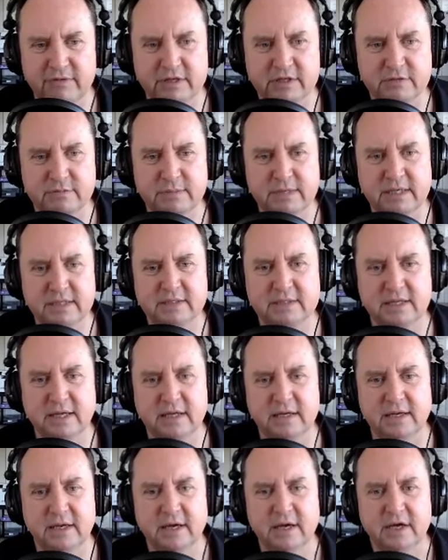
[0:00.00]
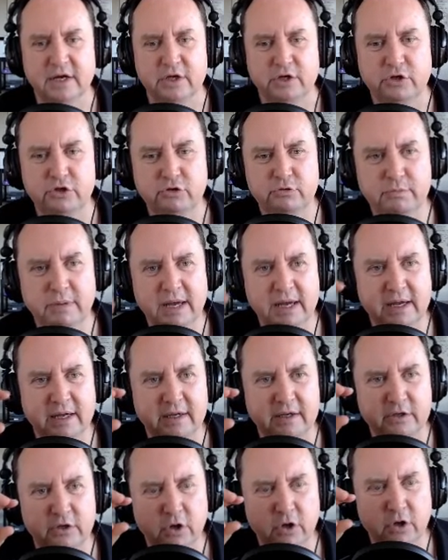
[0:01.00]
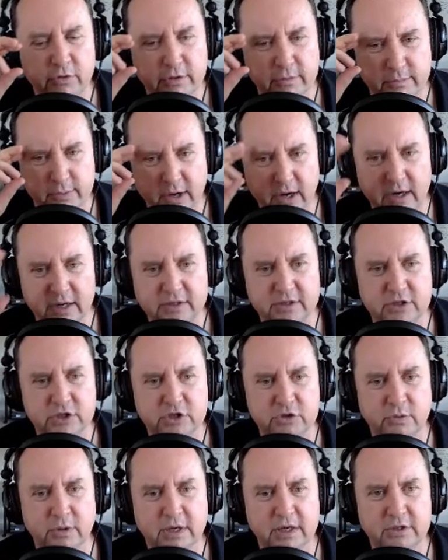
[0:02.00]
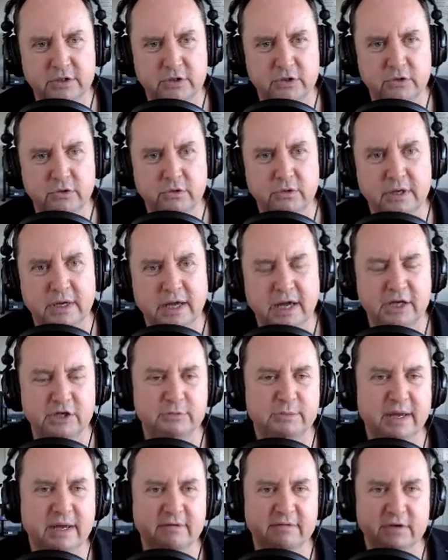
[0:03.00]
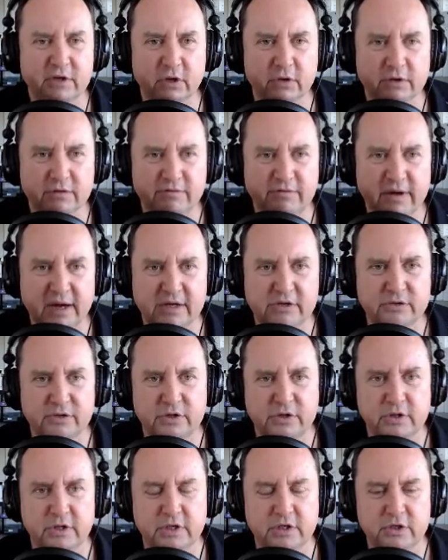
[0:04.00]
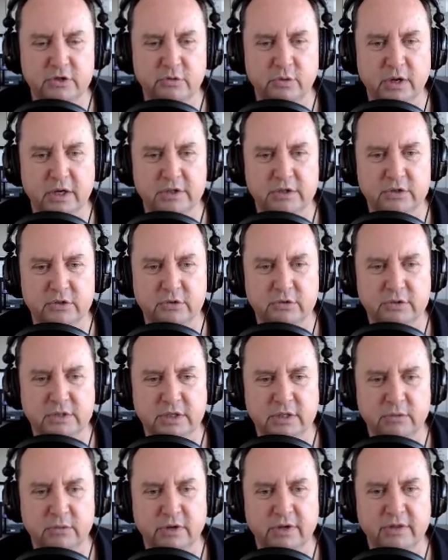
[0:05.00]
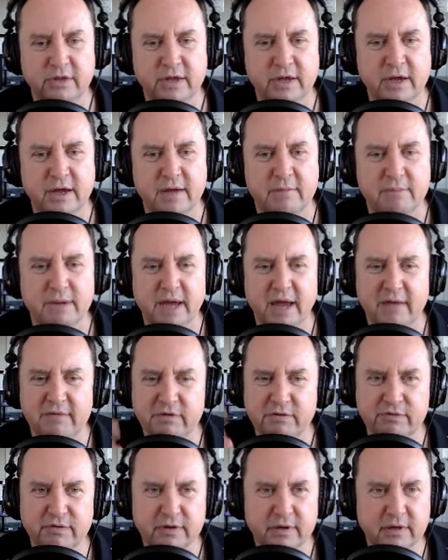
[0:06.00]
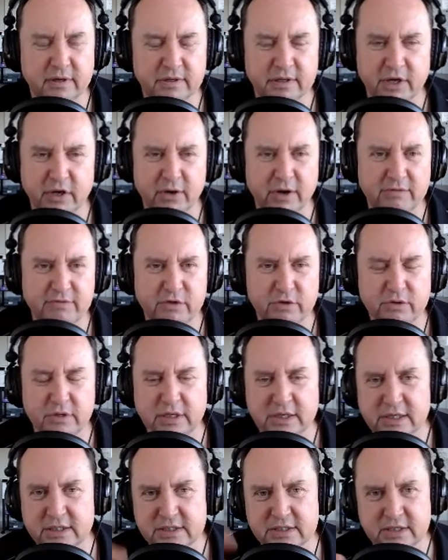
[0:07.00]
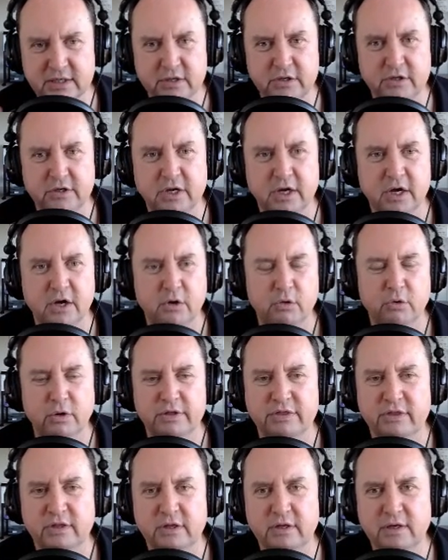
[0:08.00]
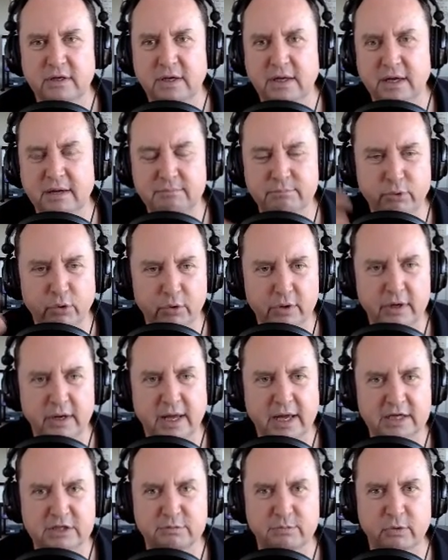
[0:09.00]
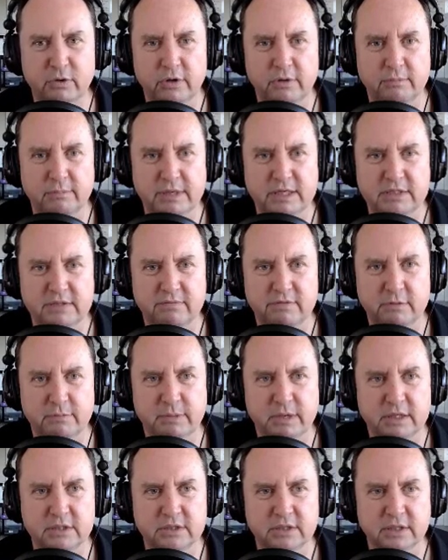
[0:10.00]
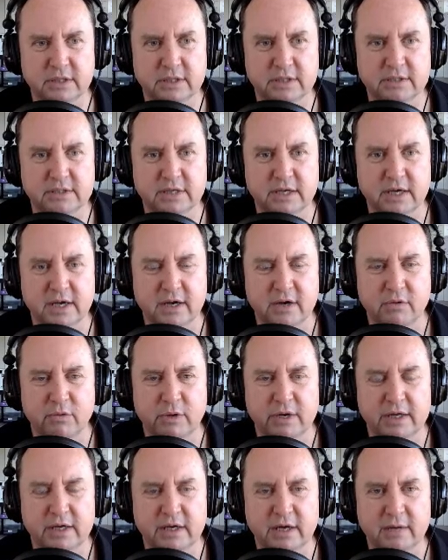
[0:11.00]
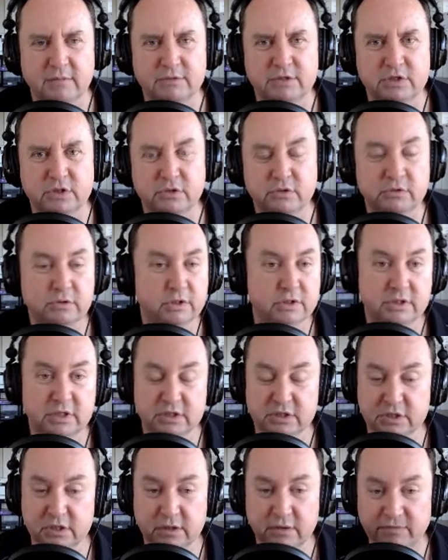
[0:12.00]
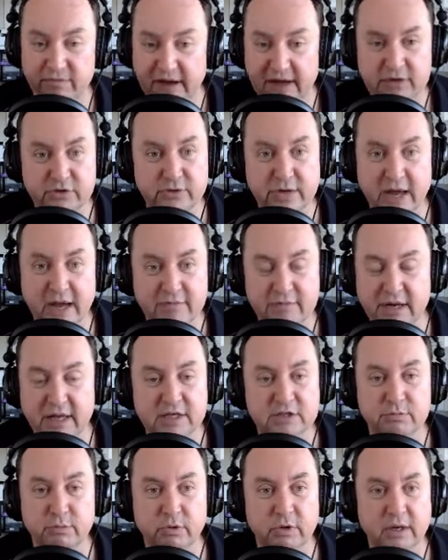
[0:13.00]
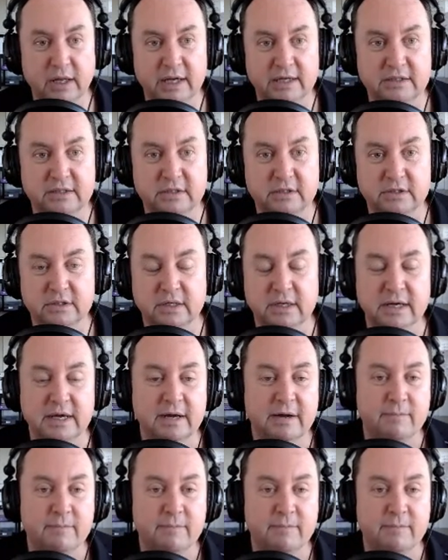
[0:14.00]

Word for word: This means that you may know the product that you want to do, and you may even know the factory that you want to deal with. But have you, for, you know, have you considered what the import export piece of the puzzle is when it comes to does the factory have an export license?